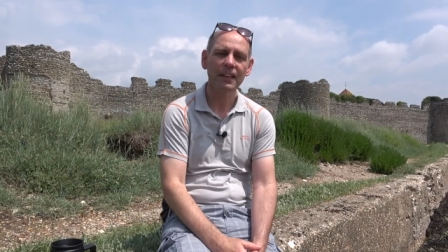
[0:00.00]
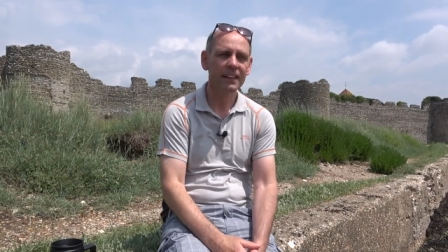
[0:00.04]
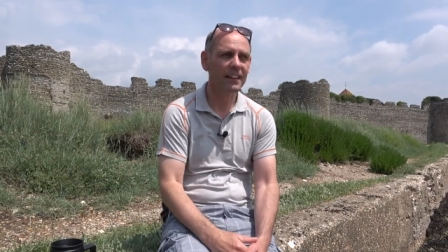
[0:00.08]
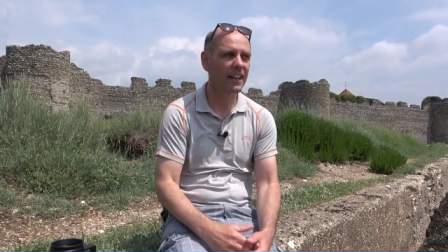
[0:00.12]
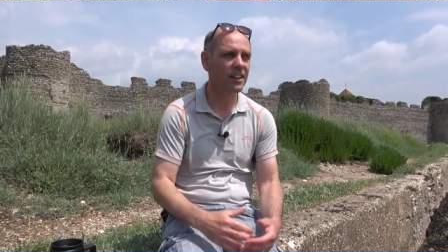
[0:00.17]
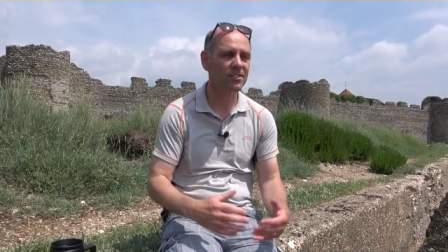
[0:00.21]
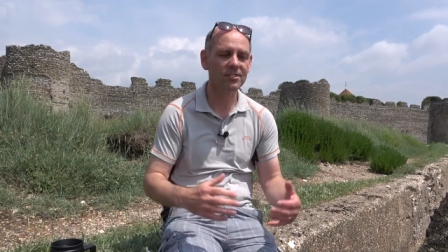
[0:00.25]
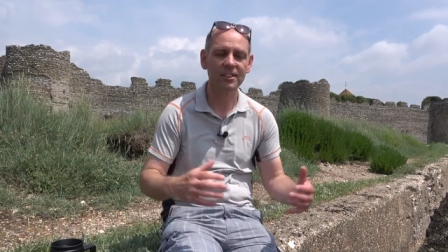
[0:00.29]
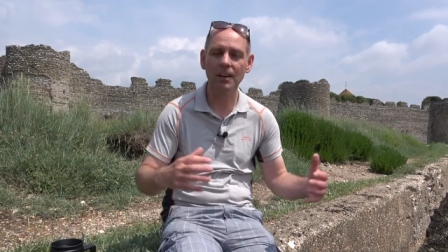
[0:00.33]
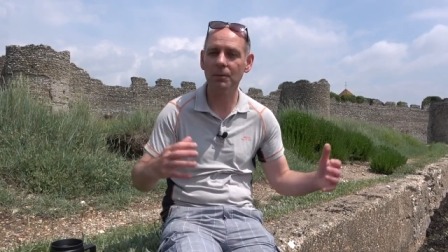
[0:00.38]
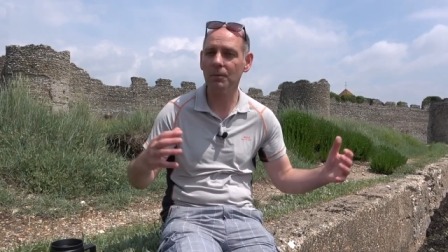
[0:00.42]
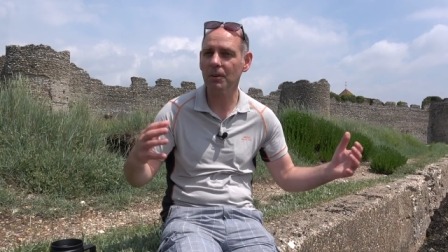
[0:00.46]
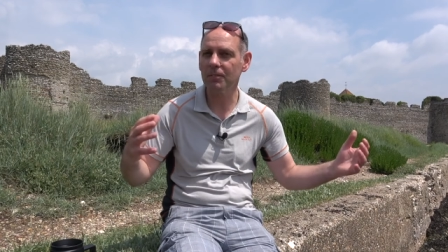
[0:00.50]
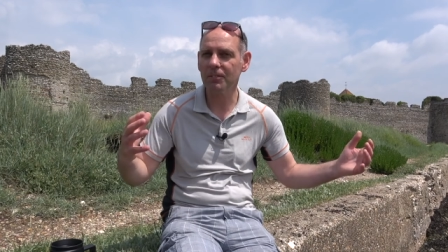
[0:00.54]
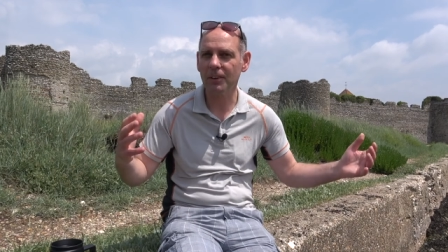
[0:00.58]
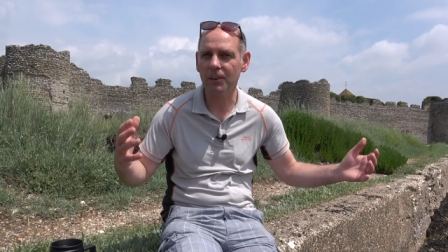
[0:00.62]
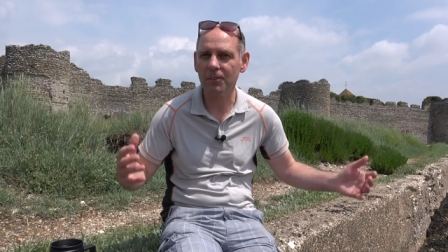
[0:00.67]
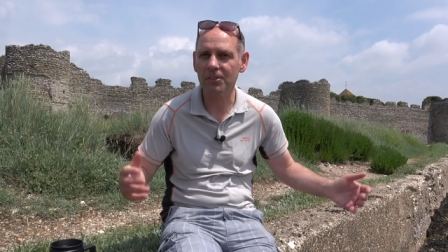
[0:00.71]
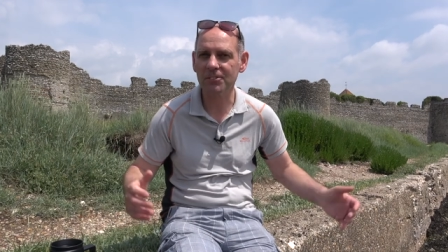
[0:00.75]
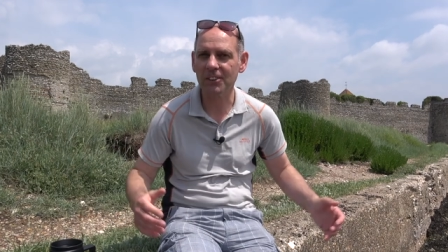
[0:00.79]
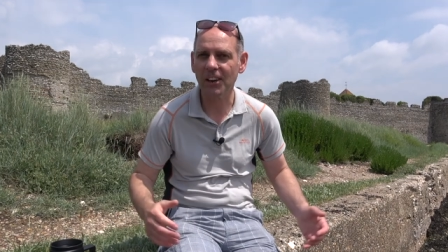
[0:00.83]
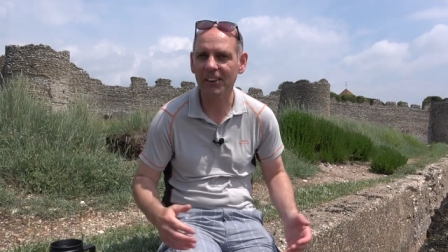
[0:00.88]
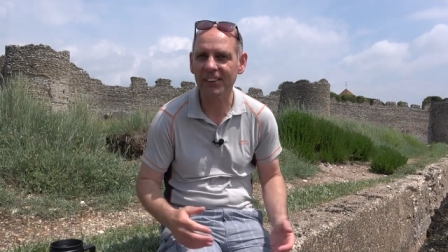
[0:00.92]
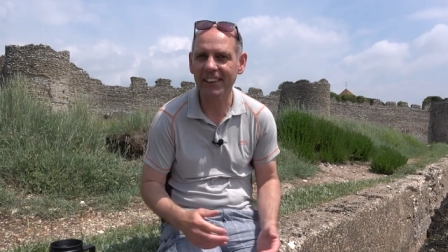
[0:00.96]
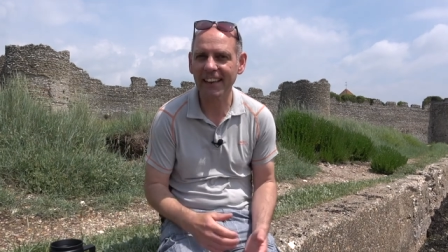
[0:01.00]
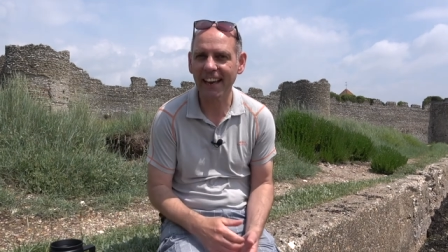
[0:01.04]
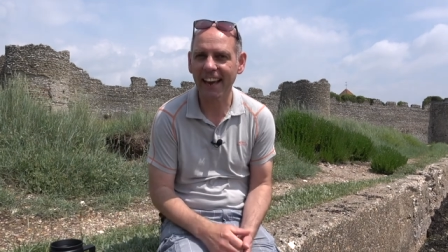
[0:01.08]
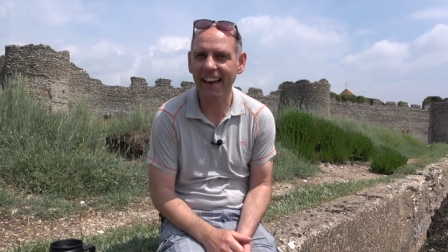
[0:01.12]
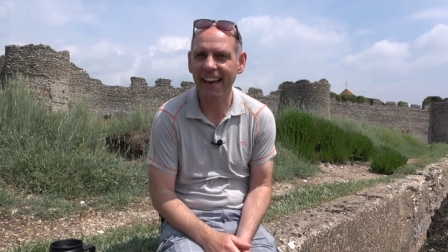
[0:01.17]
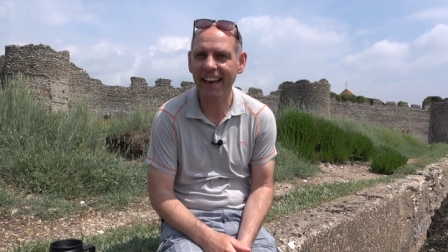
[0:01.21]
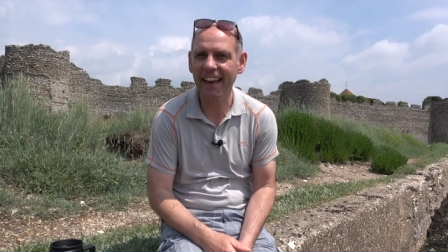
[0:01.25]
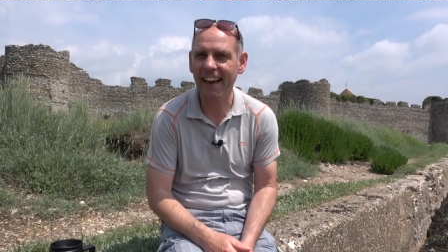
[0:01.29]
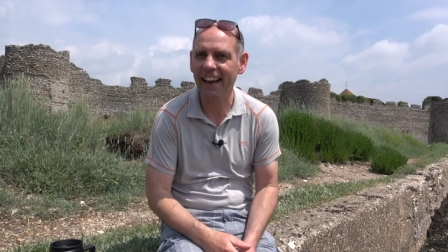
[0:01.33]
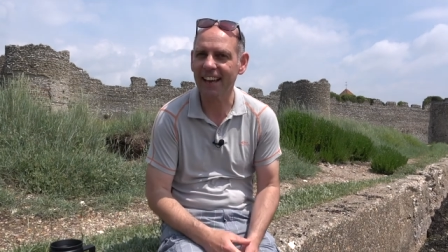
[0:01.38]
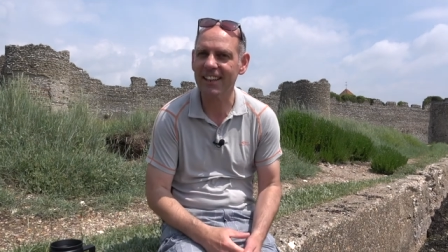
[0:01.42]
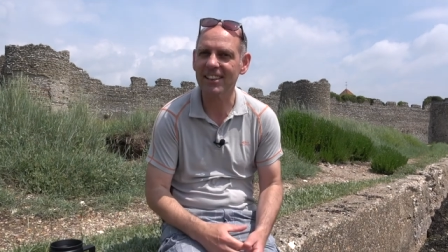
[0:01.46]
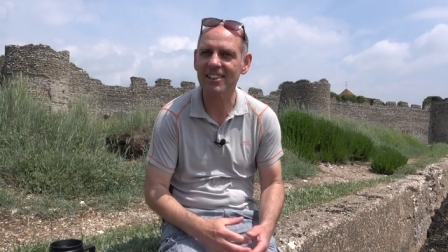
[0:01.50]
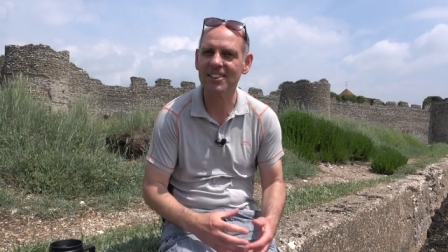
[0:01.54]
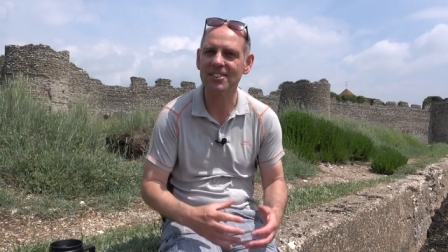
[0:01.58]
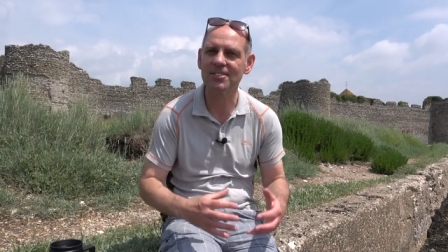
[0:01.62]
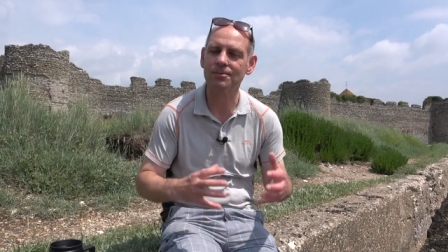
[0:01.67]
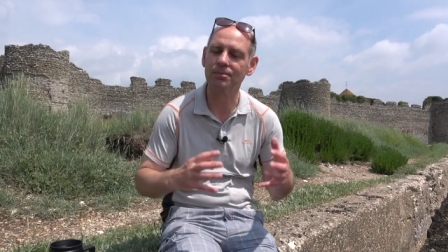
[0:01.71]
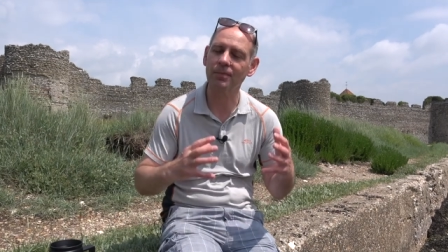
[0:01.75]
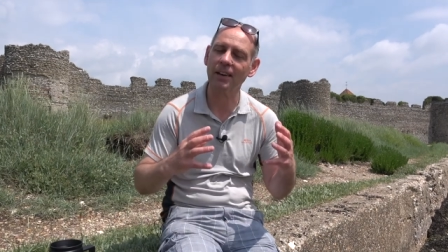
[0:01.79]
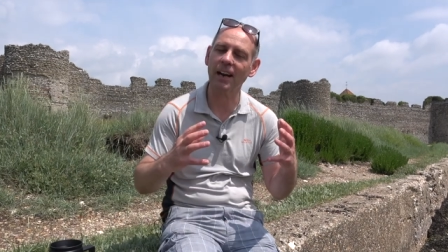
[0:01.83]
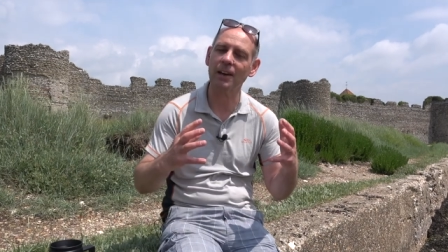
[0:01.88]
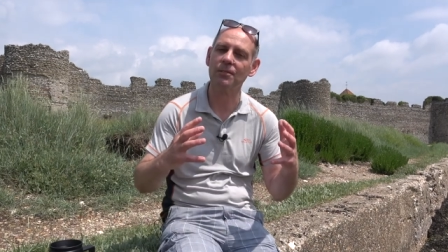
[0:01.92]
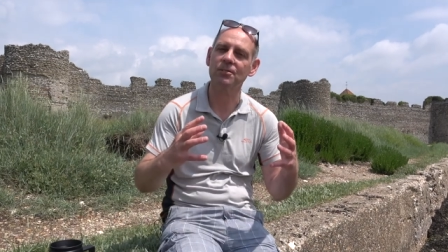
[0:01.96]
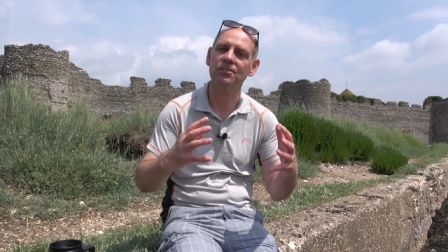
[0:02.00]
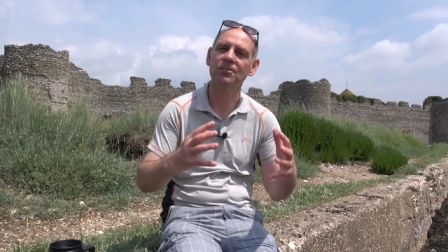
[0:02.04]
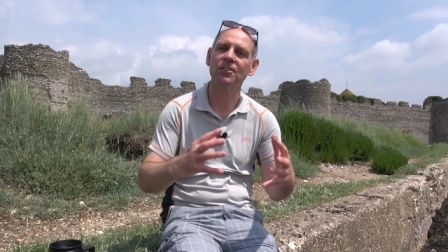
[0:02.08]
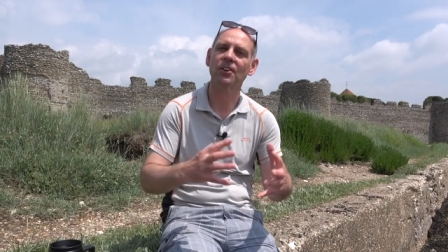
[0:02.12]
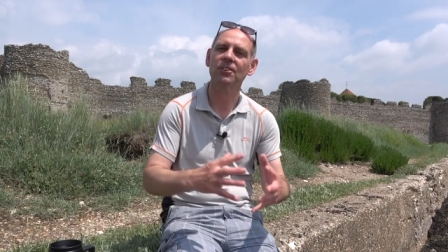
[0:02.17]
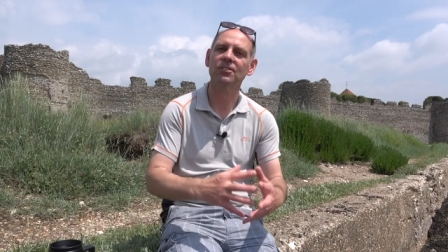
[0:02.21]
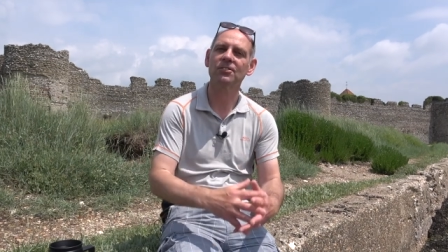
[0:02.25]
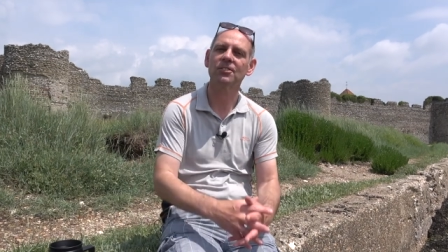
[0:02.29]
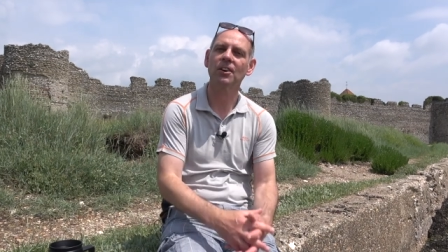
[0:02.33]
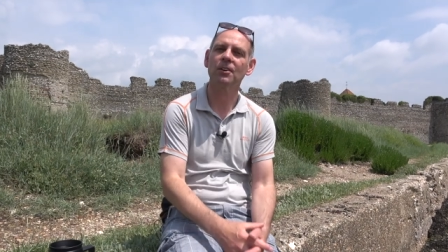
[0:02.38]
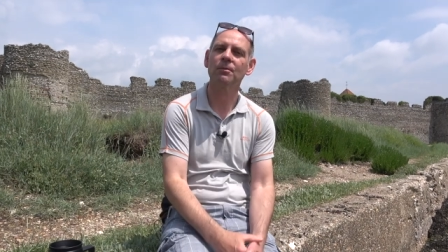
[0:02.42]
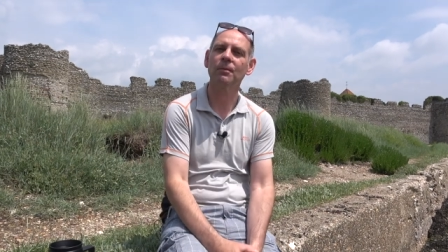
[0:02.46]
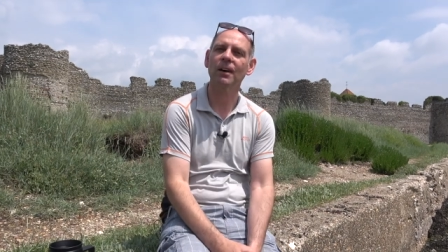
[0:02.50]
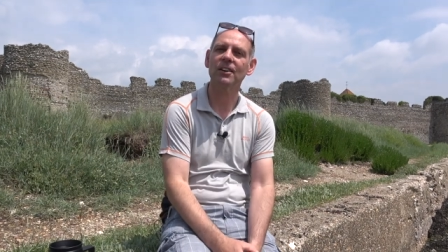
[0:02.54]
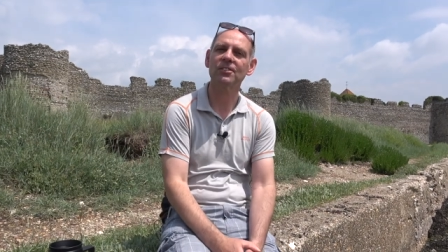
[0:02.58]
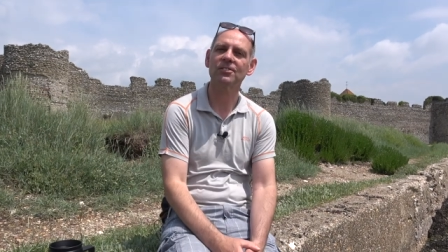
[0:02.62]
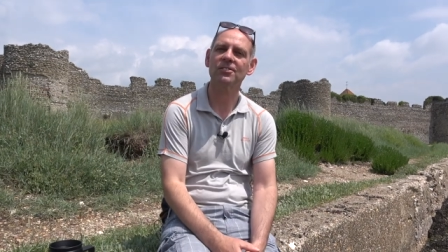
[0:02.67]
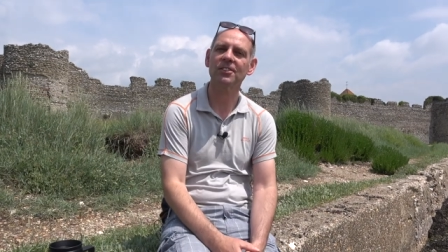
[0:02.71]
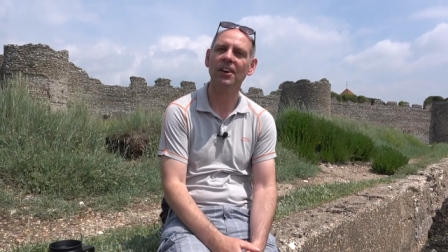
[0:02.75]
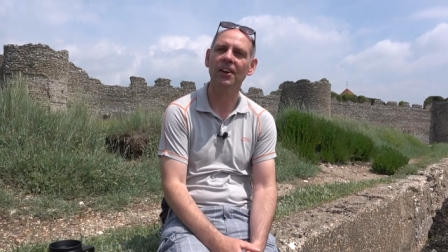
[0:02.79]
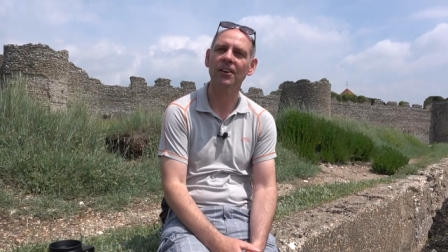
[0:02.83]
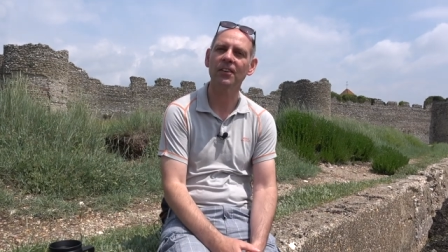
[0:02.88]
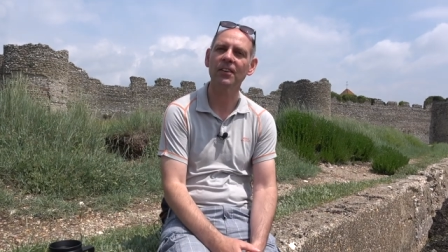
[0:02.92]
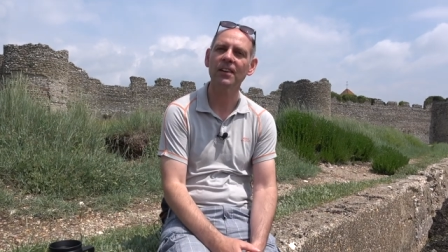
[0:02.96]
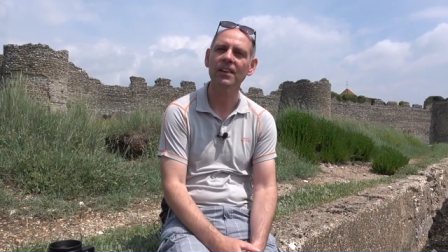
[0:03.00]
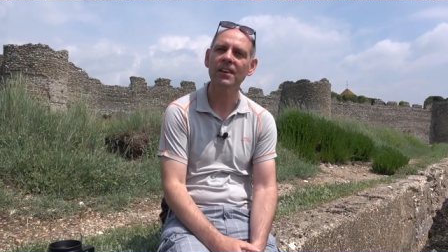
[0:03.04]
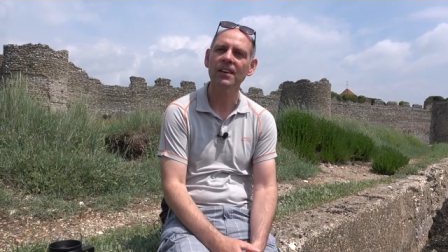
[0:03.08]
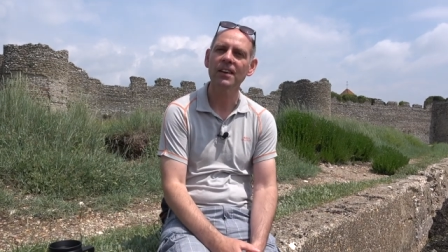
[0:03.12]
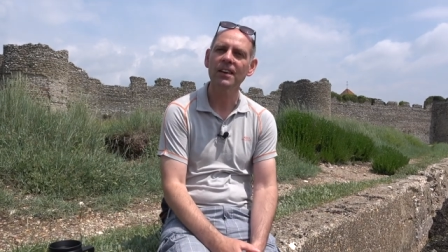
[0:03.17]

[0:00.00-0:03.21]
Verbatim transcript: Now, some of it was okay, others perhaps not so much so.